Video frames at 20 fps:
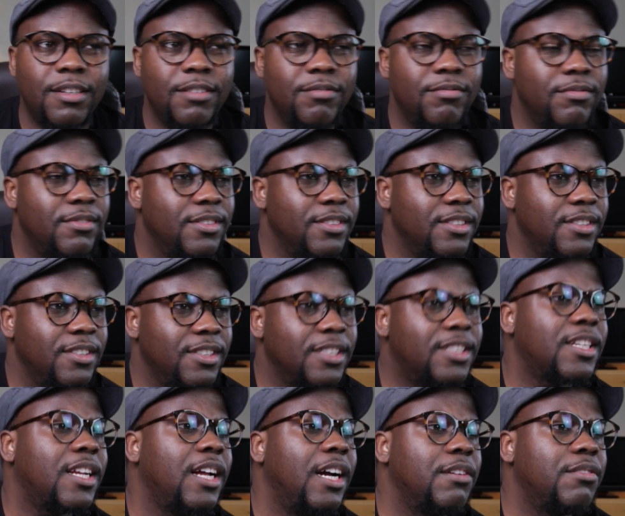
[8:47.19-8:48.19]
This
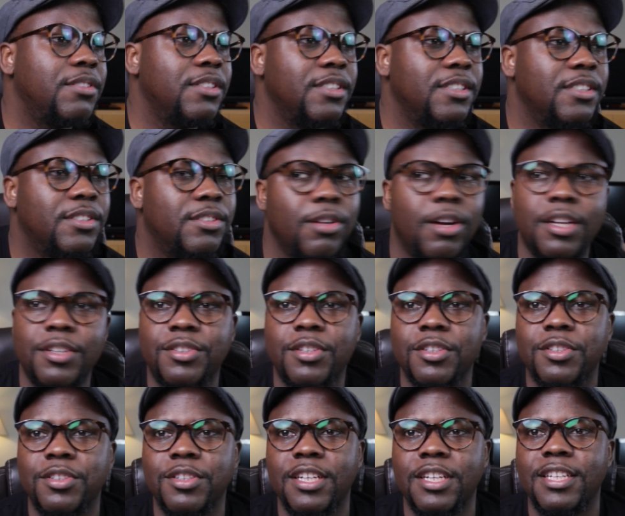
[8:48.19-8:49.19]
country so and so
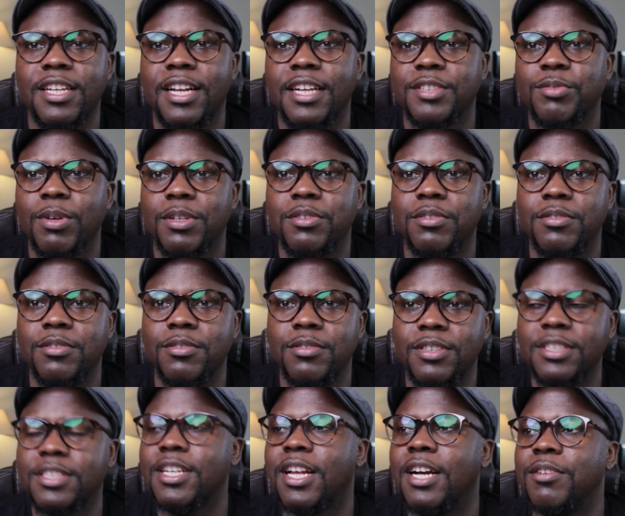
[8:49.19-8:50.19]
shouldn't tell us what to do.
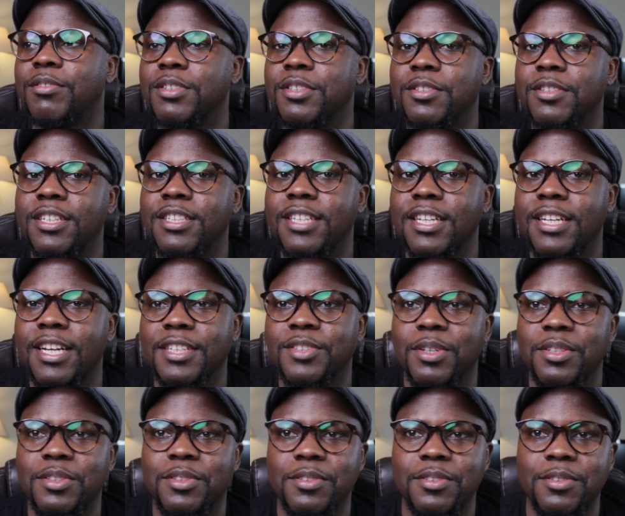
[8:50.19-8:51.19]
This country shouldn't tell us
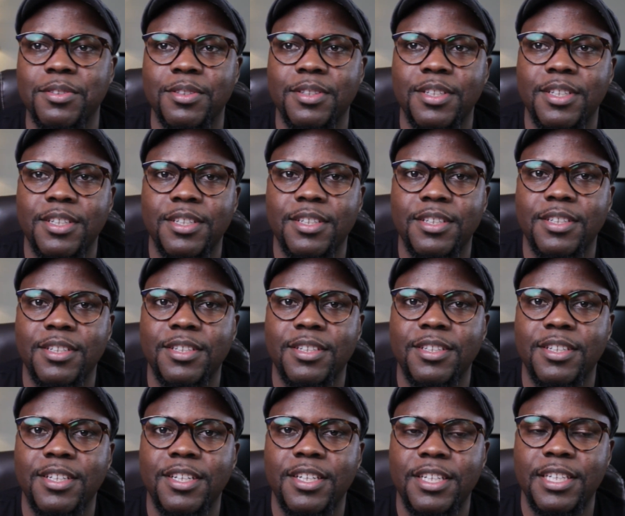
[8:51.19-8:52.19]
what to do.
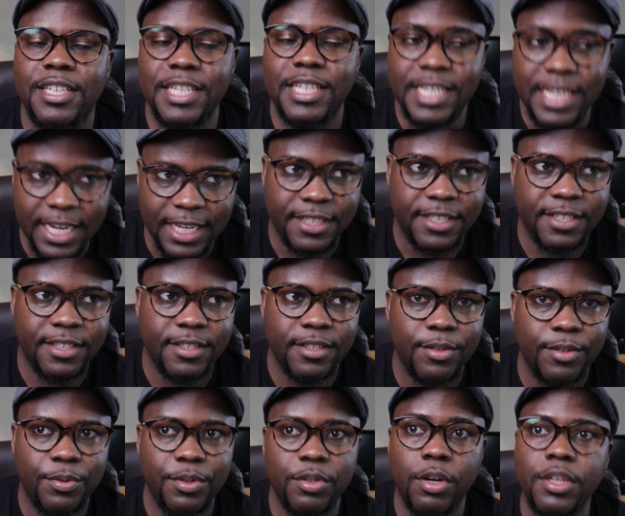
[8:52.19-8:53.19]
Yes,
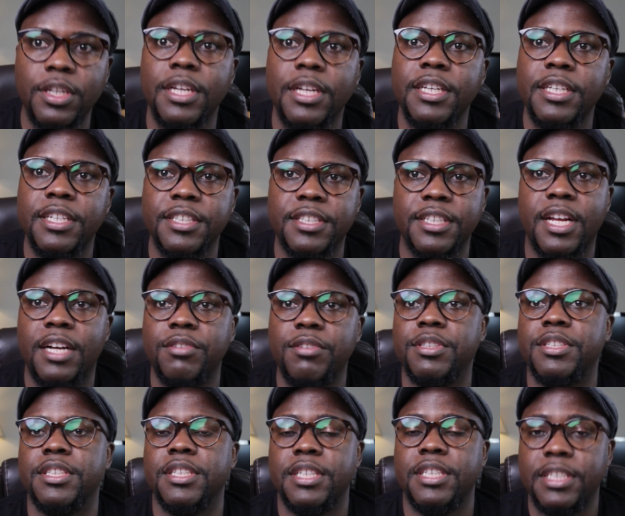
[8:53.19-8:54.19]
we don't need these
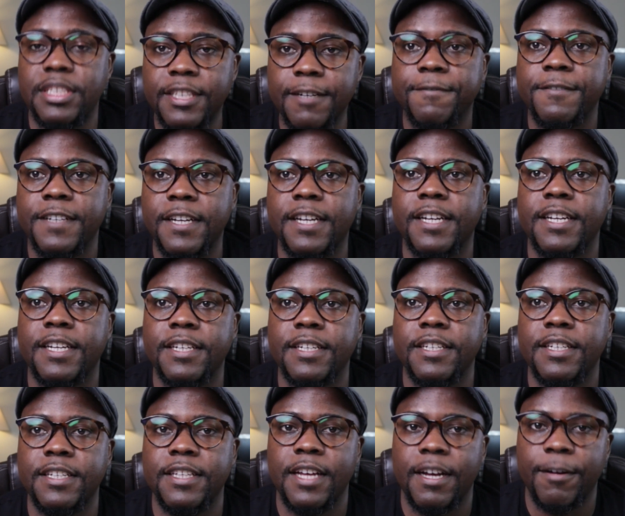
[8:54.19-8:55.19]
countries interfering
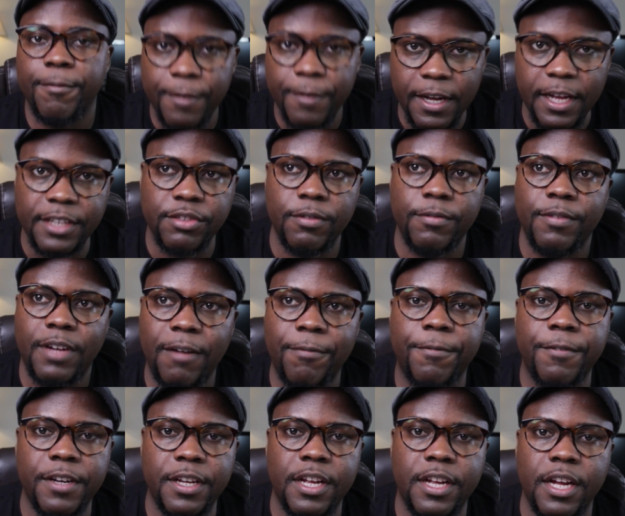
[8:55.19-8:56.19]
in the affairs of
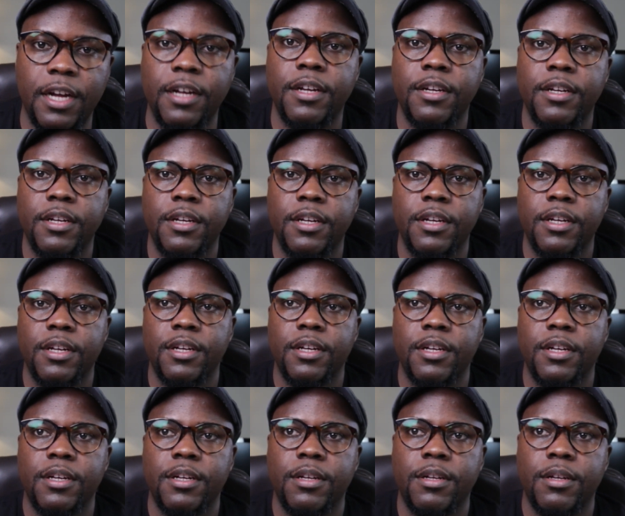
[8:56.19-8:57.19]
Africa.
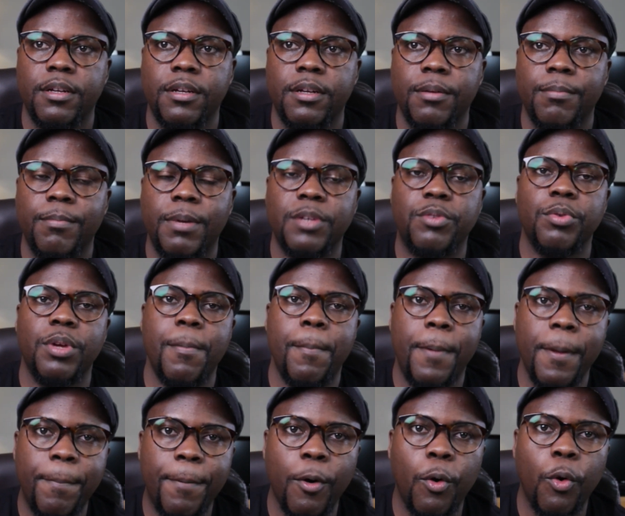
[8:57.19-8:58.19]
But when
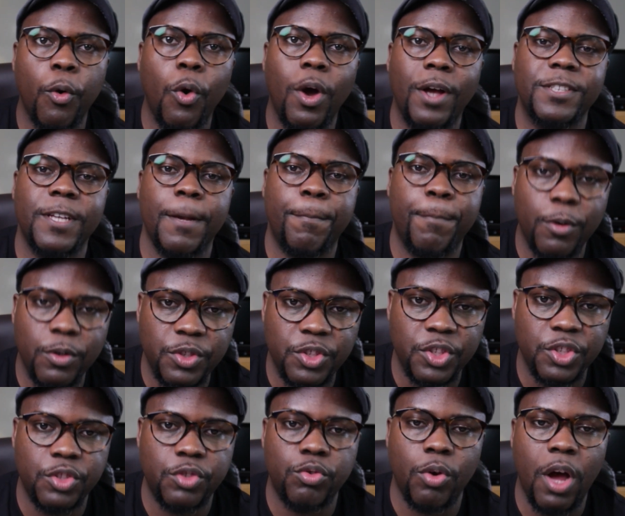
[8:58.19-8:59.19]
people who are
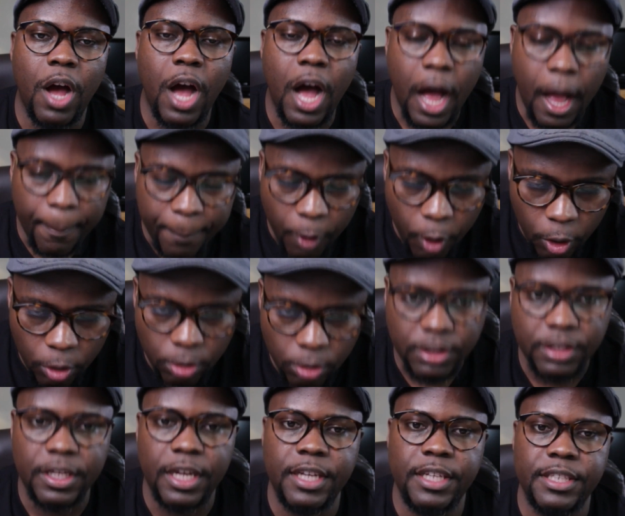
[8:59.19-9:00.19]
supposed to uphold
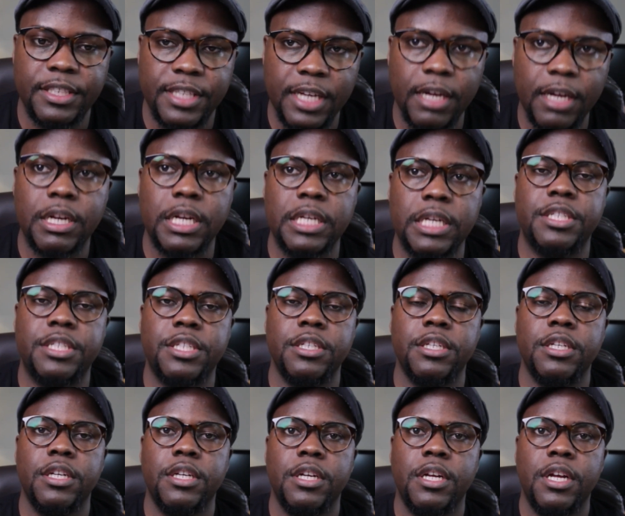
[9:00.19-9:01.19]
the integrity
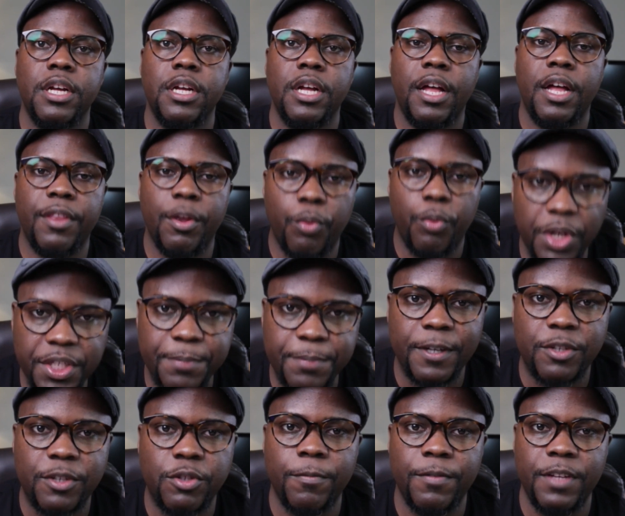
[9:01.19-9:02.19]
and the
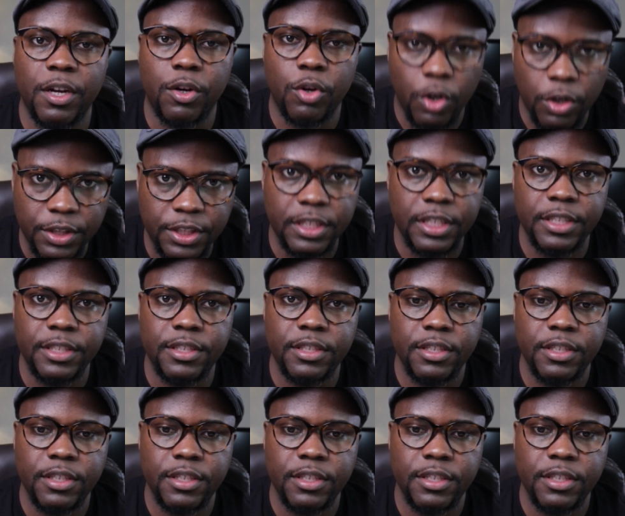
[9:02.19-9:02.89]
respect of the continent